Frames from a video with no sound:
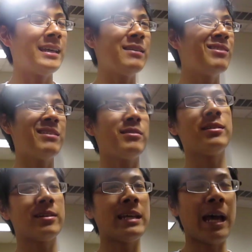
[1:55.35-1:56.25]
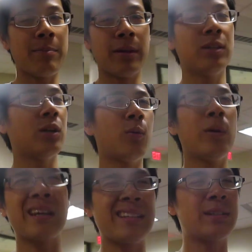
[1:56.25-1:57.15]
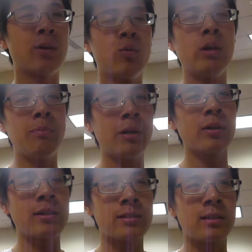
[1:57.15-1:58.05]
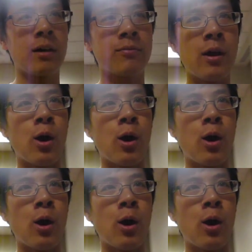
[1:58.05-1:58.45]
even if it does happen, you know, we can still rebuild and stuff.